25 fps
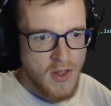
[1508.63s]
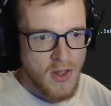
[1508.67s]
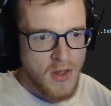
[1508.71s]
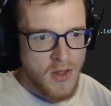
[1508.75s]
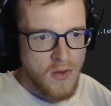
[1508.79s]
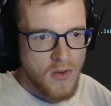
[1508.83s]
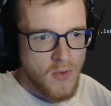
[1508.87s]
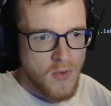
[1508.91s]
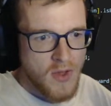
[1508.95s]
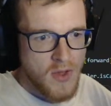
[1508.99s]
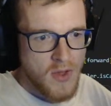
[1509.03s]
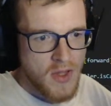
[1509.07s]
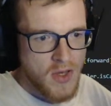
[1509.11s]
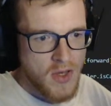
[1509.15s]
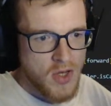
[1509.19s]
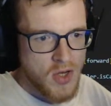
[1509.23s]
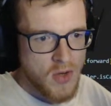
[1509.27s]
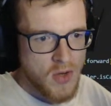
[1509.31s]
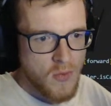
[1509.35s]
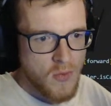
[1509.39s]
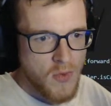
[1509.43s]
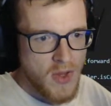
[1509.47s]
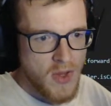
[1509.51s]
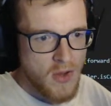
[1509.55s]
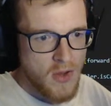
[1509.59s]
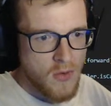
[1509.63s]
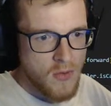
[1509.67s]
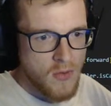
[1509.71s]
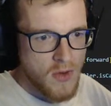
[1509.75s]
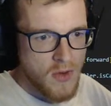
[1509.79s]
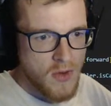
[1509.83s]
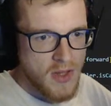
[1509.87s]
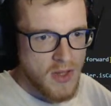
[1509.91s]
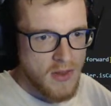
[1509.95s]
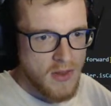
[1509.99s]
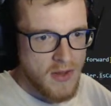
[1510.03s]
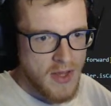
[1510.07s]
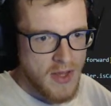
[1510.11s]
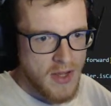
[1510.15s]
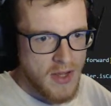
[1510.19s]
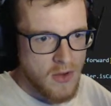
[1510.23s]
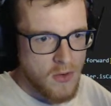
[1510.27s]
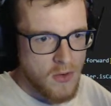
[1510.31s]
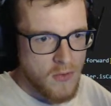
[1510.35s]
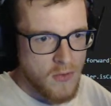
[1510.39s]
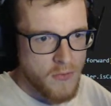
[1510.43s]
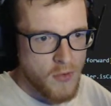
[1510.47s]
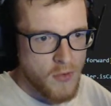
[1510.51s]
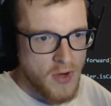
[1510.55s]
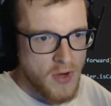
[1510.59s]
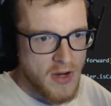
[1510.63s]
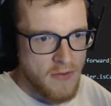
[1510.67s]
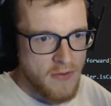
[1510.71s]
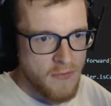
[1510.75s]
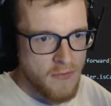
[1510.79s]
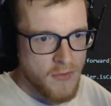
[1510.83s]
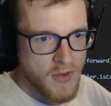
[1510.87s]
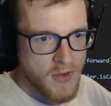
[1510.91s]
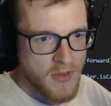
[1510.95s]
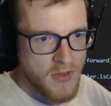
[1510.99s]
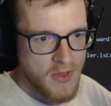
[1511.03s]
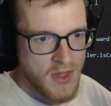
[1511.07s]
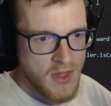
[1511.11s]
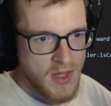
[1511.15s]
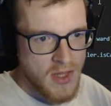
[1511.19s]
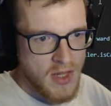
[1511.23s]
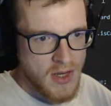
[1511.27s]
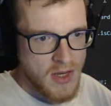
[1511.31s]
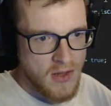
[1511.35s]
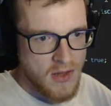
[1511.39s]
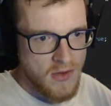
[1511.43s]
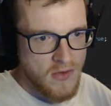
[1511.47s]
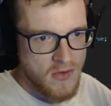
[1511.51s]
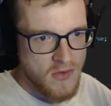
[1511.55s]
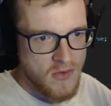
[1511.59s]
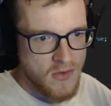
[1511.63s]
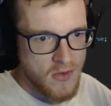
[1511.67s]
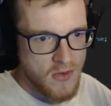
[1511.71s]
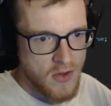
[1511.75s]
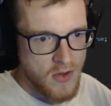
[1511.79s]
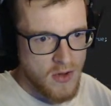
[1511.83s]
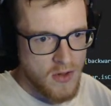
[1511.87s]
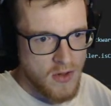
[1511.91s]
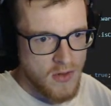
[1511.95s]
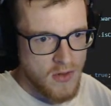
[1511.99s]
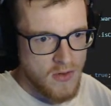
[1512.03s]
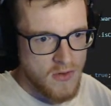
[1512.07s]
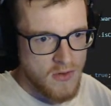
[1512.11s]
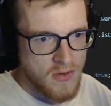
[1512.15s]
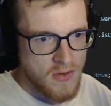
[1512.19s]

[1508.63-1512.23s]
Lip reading: Which we only take over everything that is not